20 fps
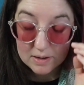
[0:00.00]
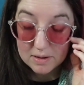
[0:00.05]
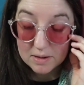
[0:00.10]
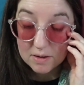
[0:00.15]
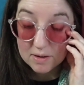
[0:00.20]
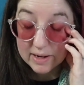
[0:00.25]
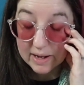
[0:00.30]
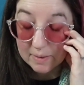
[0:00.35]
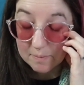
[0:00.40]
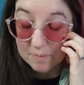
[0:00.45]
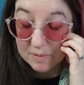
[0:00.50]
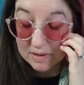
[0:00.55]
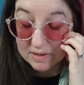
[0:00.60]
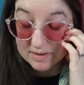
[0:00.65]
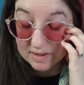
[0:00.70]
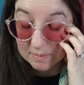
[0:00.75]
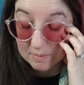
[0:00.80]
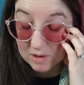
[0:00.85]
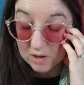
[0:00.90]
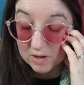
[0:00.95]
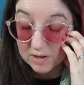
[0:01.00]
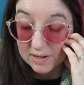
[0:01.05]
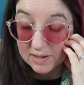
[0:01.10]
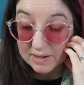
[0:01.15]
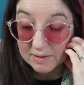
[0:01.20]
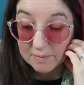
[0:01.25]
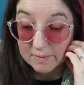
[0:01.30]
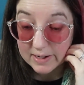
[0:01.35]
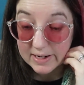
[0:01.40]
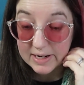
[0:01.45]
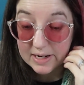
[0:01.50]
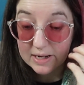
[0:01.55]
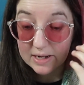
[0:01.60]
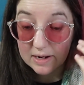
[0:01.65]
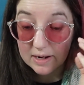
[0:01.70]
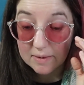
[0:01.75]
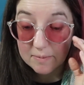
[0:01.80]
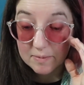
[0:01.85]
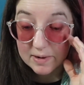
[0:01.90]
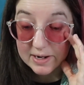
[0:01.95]
Okay, books I'm currently reading.
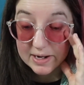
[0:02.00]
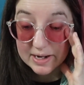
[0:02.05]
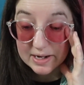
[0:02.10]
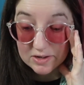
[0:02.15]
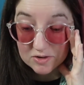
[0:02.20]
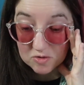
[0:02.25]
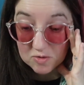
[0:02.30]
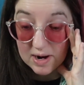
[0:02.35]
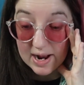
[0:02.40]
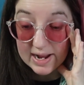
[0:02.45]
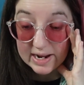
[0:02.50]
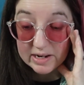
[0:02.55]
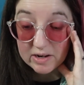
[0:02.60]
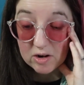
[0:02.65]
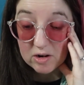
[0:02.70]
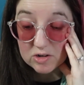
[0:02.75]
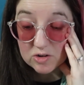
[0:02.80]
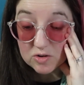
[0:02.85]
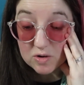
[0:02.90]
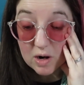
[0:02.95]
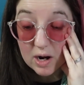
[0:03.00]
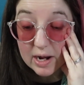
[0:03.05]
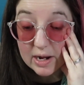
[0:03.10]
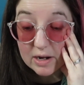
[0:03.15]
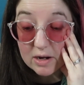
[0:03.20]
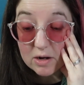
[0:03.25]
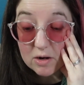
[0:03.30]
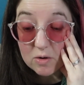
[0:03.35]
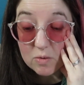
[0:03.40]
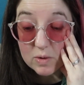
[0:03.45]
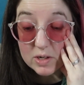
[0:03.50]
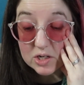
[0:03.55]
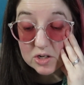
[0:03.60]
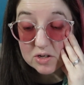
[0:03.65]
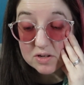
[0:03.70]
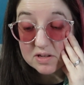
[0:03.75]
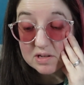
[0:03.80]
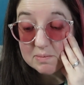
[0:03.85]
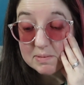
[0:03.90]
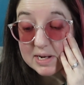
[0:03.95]
I'm reading Dragon on Trial, which
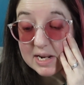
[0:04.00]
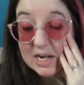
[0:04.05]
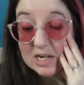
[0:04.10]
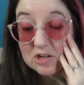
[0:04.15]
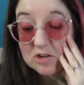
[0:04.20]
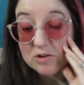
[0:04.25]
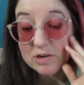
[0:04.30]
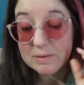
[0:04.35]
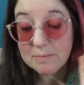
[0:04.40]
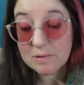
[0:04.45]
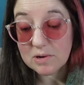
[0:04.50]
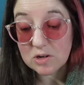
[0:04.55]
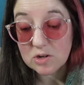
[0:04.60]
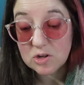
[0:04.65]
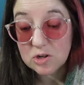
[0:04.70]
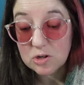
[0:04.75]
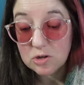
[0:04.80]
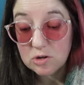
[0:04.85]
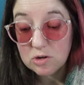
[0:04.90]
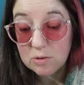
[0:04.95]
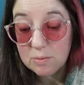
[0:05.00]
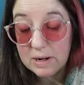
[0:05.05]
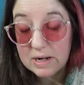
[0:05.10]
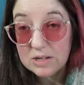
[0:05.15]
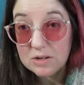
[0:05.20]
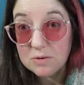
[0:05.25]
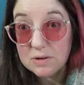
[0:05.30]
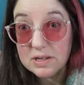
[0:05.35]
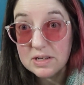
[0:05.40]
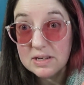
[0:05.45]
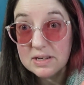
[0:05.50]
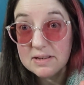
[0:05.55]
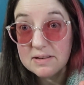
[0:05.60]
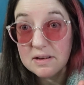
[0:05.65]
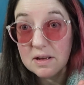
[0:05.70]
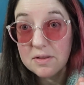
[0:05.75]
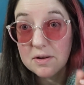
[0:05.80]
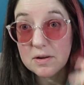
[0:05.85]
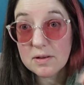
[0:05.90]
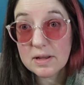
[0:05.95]
is the Menagerie Book 2 by 2E.T.
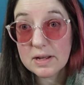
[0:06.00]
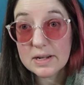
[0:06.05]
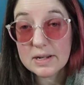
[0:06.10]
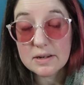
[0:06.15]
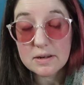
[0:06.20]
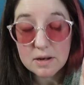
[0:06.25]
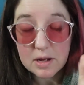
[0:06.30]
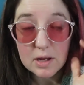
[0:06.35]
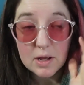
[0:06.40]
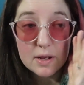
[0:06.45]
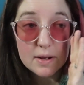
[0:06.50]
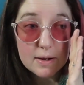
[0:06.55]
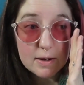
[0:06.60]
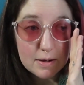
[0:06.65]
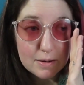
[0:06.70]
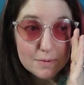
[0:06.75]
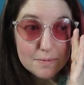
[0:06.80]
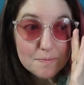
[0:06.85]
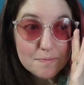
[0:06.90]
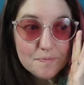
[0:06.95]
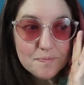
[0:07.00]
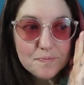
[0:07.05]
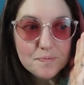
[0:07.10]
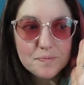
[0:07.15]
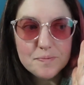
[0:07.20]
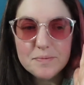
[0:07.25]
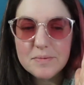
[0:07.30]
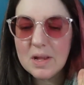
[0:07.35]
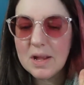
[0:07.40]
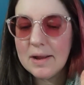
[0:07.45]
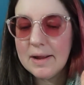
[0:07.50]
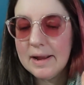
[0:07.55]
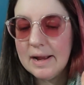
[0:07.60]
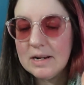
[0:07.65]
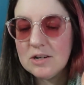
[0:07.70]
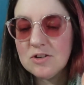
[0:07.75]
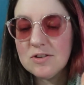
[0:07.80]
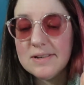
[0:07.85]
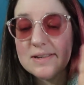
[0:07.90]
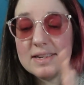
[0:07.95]
Sutherland. I
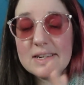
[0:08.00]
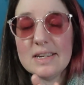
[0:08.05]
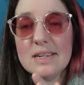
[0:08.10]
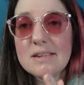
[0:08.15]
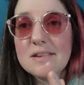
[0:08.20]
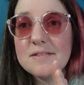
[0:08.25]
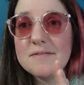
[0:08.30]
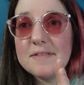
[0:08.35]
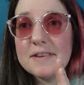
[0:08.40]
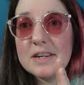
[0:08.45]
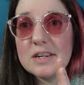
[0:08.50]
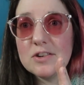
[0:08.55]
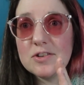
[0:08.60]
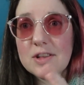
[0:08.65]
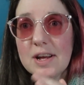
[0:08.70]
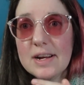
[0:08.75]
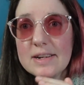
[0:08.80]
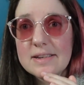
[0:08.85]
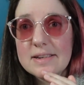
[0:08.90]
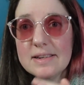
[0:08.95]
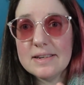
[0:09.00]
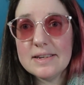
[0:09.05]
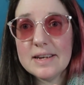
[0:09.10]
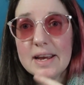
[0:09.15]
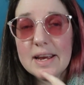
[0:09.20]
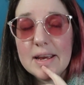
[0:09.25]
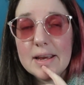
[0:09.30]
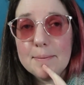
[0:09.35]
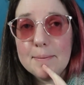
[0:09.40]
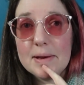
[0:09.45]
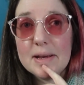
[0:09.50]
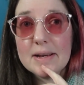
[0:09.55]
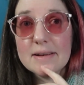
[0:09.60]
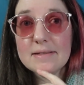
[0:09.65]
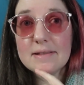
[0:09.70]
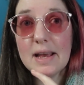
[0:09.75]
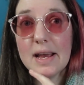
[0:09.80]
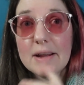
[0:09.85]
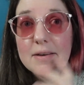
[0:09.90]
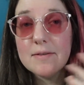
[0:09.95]
actually need to finish that today
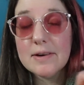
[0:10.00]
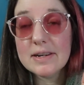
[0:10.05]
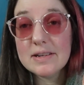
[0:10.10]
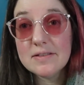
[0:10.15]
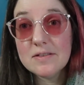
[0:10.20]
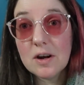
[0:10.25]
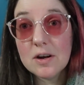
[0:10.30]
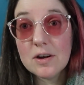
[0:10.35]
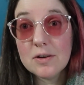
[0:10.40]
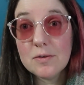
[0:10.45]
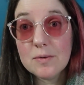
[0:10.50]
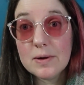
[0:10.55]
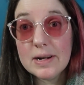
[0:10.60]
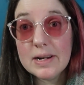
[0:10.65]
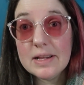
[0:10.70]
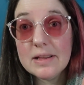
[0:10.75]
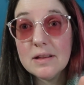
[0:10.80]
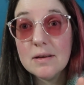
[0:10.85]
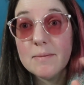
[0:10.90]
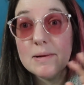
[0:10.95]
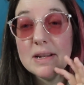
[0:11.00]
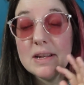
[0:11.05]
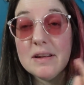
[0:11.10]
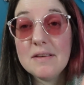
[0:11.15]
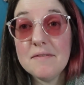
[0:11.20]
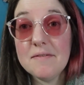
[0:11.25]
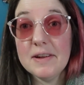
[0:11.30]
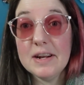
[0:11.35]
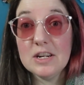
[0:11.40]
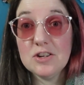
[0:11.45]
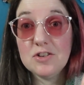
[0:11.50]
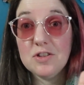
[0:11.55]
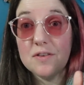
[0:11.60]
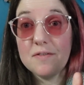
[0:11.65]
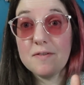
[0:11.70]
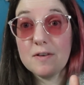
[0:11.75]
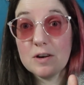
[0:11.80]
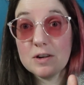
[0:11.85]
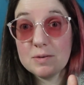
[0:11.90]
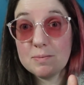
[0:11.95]
because Henry started reading them and he finished the
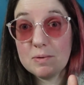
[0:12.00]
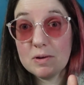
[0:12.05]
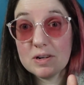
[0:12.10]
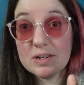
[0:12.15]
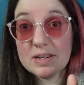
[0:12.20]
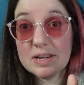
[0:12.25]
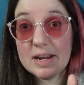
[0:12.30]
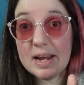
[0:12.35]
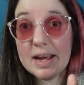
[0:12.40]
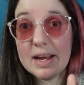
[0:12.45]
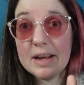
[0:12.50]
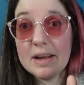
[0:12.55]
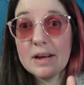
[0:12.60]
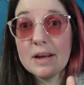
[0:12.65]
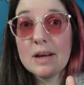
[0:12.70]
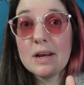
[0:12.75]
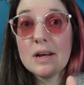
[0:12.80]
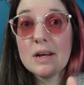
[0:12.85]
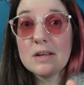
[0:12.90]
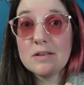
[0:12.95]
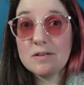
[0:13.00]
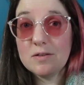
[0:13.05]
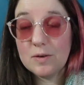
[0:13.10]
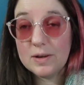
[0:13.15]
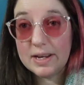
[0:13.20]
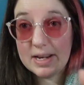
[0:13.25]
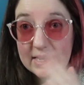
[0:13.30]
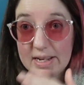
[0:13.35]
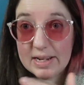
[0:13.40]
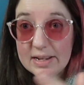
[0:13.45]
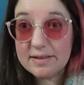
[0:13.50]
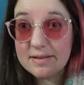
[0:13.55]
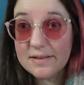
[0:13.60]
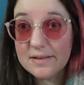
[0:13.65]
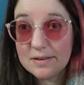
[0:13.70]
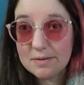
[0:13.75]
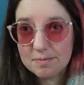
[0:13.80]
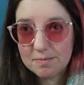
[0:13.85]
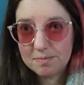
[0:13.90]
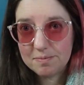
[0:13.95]
first book today, so he needs